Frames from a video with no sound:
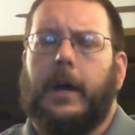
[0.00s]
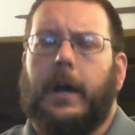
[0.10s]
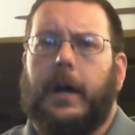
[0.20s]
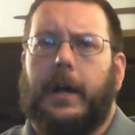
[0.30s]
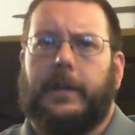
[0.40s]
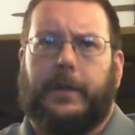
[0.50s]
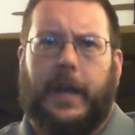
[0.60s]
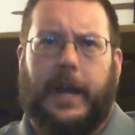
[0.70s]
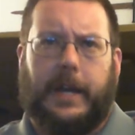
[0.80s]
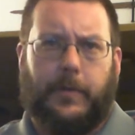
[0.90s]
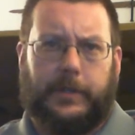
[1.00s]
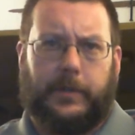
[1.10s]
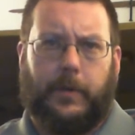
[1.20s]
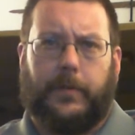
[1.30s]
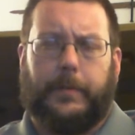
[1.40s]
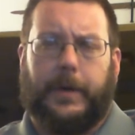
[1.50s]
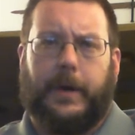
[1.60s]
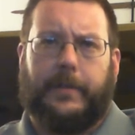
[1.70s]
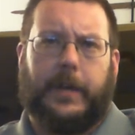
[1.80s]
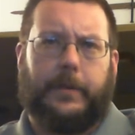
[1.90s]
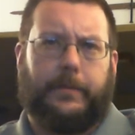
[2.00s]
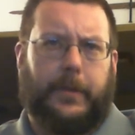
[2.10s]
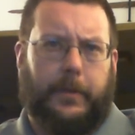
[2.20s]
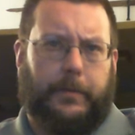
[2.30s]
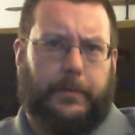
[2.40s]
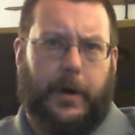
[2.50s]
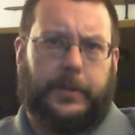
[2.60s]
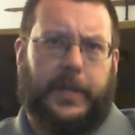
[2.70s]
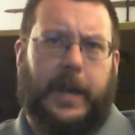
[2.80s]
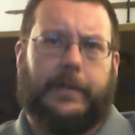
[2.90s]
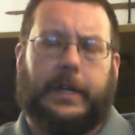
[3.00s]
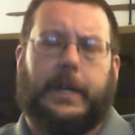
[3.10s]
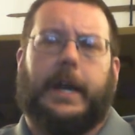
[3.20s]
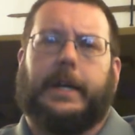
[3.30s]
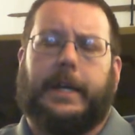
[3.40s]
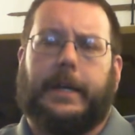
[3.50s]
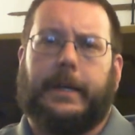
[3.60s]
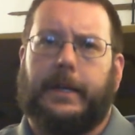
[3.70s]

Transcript: has an 81 score from Beer Advocate, for the Bros have it at 90.